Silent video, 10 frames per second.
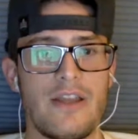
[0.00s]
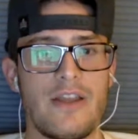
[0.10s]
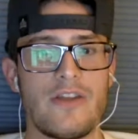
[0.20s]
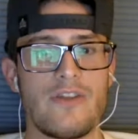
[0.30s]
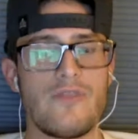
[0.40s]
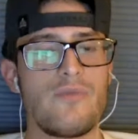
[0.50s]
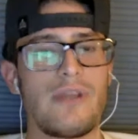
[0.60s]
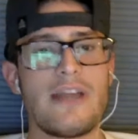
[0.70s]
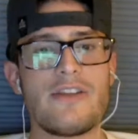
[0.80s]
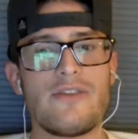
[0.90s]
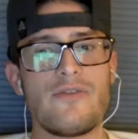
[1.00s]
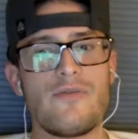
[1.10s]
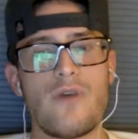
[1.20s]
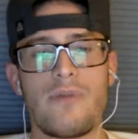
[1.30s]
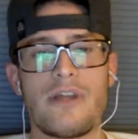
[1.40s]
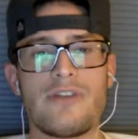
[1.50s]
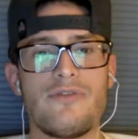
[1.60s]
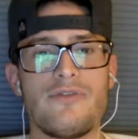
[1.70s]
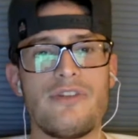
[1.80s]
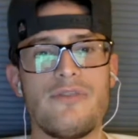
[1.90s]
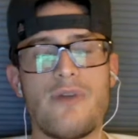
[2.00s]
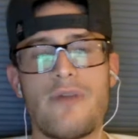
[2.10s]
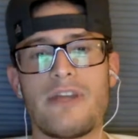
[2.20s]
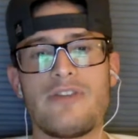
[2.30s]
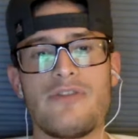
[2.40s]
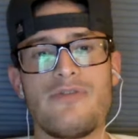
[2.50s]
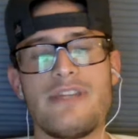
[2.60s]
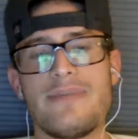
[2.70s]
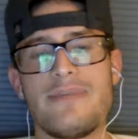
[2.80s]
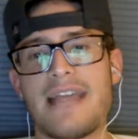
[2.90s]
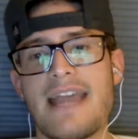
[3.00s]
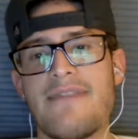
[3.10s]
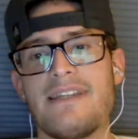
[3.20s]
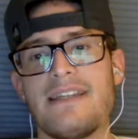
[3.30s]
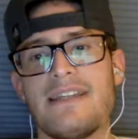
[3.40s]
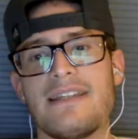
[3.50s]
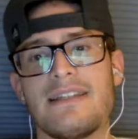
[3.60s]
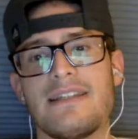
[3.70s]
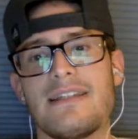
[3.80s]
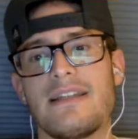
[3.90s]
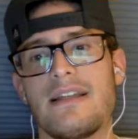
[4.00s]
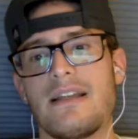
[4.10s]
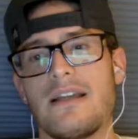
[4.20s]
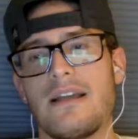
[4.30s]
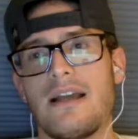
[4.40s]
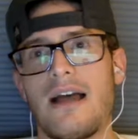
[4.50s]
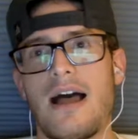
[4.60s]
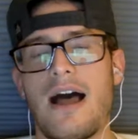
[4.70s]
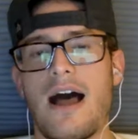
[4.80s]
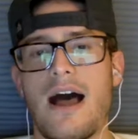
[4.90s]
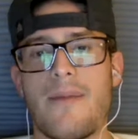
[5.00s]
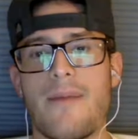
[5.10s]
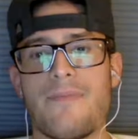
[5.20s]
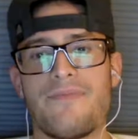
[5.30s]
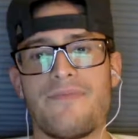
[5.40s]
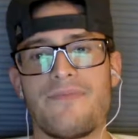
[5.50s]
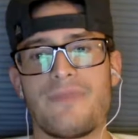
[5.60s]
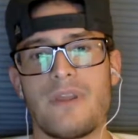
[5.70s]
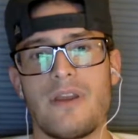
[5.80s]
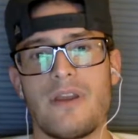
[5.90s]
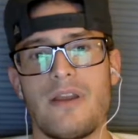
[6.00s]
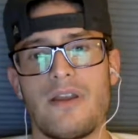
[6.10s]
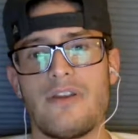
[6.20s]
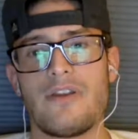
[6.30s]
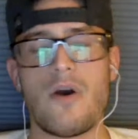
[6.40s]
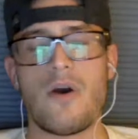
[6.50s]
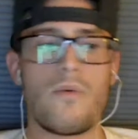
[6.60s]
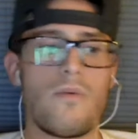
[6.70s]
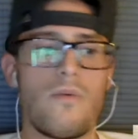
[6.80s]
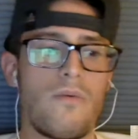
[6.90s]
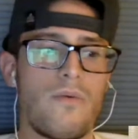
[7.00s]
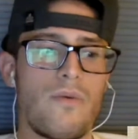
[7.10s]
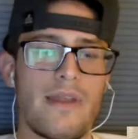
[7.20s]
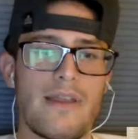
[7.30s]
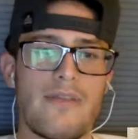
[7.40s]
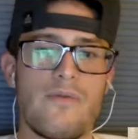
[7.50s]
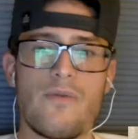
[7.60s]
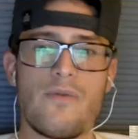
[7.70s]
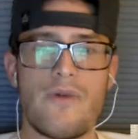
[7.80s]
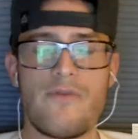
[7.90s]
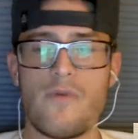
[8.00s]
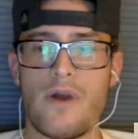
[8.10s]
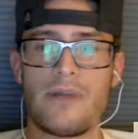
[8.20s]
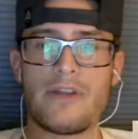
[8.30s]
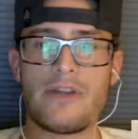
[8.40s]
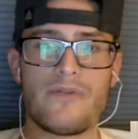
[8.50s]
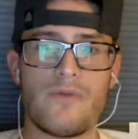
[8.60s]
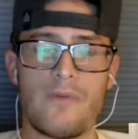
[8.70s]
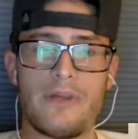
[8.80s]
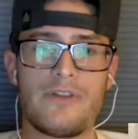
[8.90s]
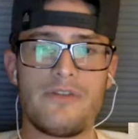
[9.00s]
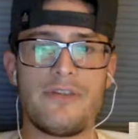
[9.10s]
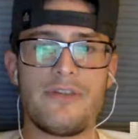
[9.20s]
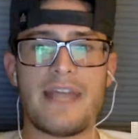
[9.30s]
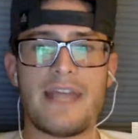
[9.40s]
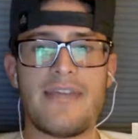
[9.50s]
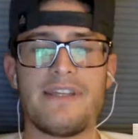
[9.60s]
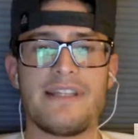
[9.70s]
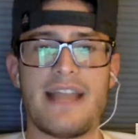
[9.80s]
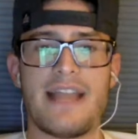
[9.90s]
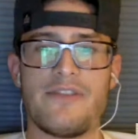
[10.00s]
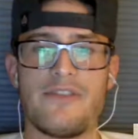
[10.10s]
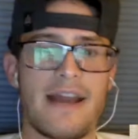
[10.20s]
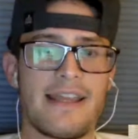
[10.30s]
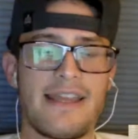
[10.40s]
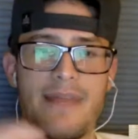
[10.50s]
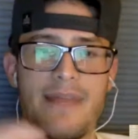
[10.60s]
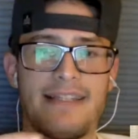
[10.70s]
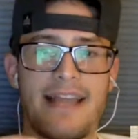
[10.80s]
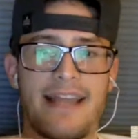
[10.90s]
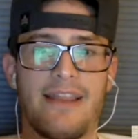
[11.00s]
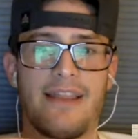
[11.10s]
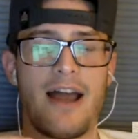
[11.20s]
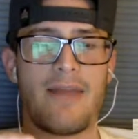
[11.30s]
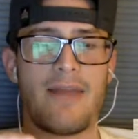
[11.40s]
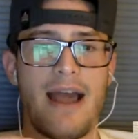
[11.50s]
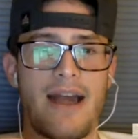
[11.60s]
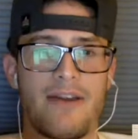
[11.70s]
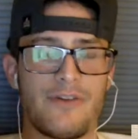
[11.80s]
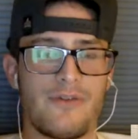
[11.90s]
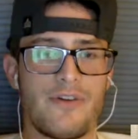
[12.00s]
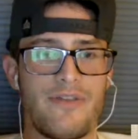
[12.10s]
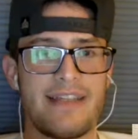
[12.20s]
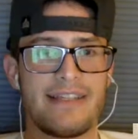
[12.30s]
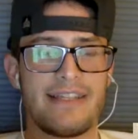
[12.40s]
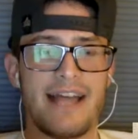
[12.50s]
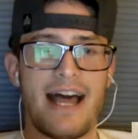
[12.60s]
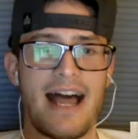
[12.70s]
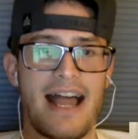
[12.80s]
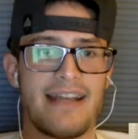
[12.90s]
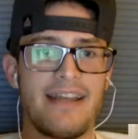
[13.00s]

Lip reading: You want to play two deep safeties. If you want to play 2 deep safeties, then you got to keep that second linebacker sort of inside,